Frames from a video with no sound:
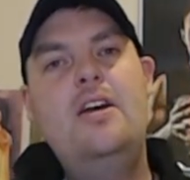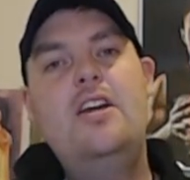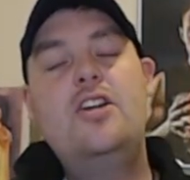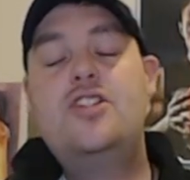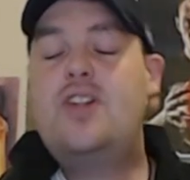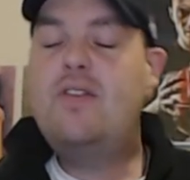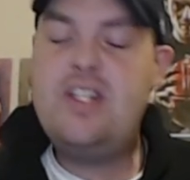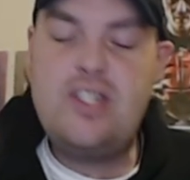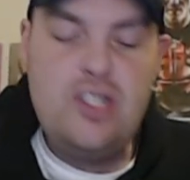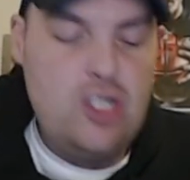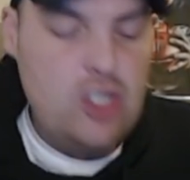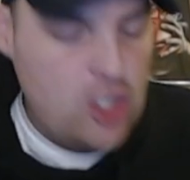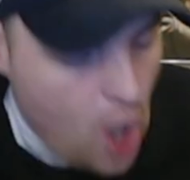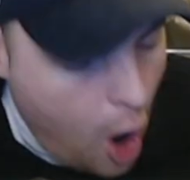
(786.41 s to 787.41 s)
Because there is
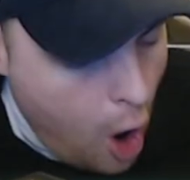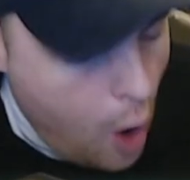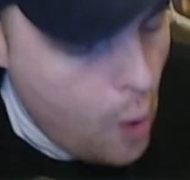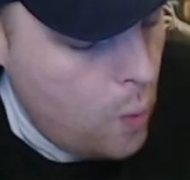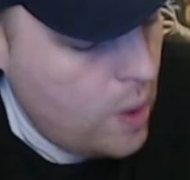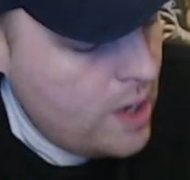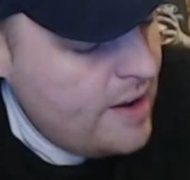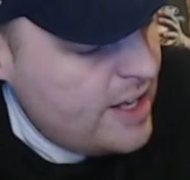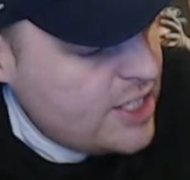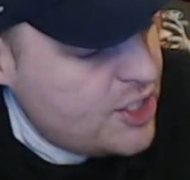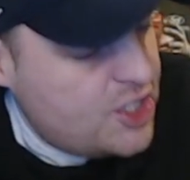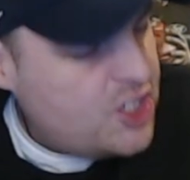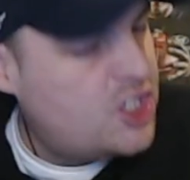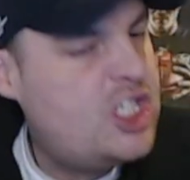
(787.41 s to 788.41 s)
no
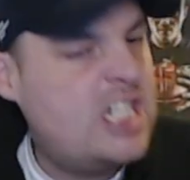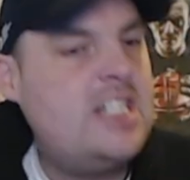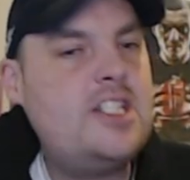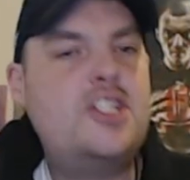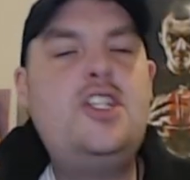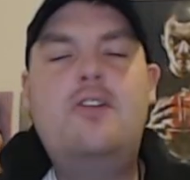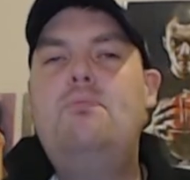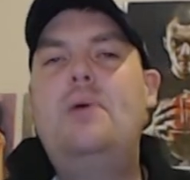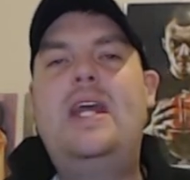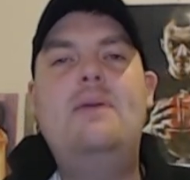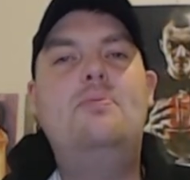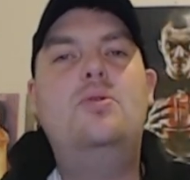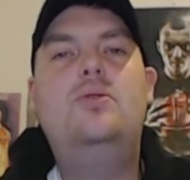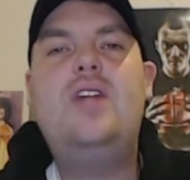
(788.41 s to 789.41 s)
sets of
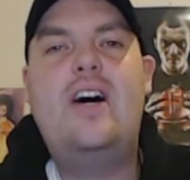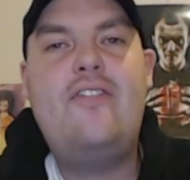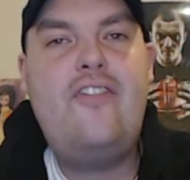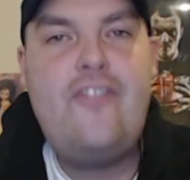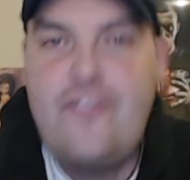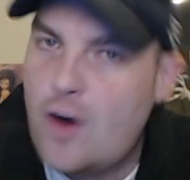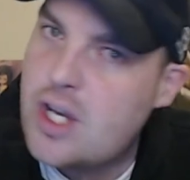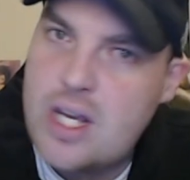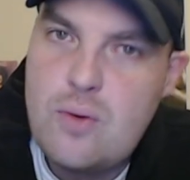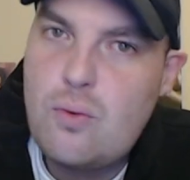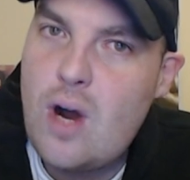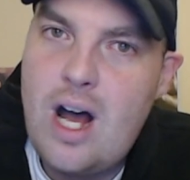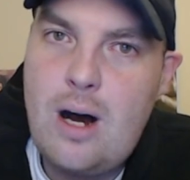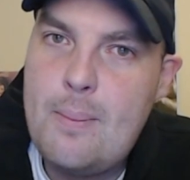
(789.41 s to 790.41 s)
people that fucking
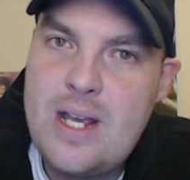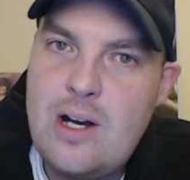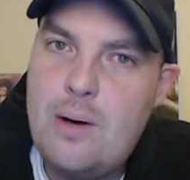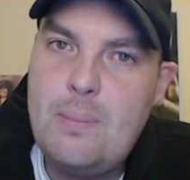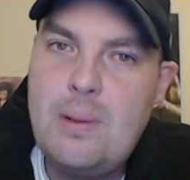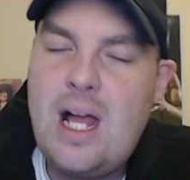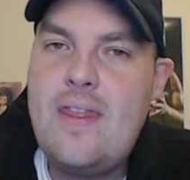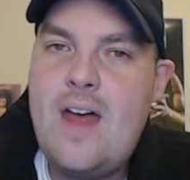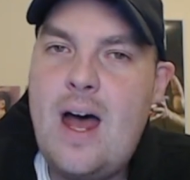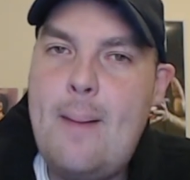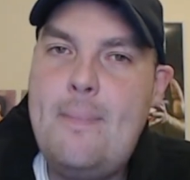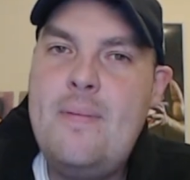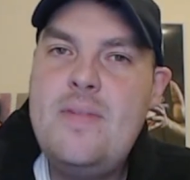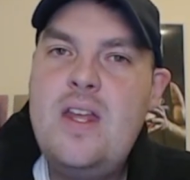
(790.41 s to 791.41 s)
rile me up like them.
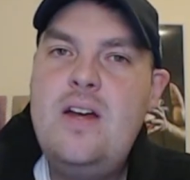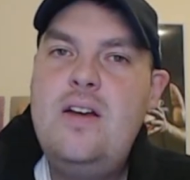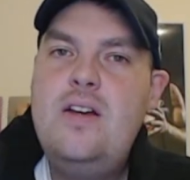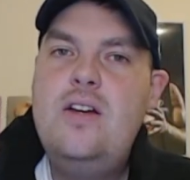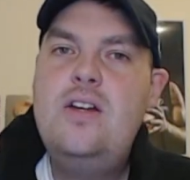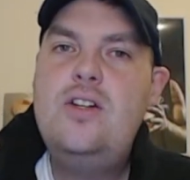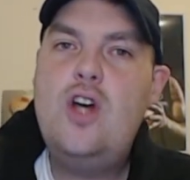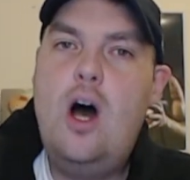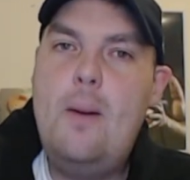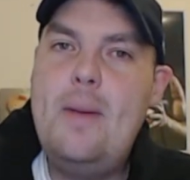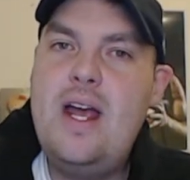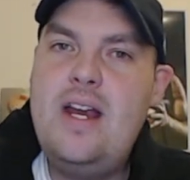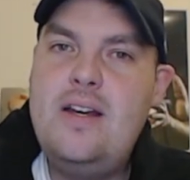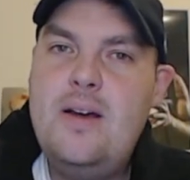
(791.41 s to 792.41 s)
Do you know what
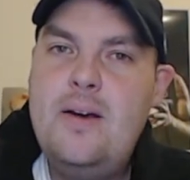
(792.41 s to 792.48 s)
I mean?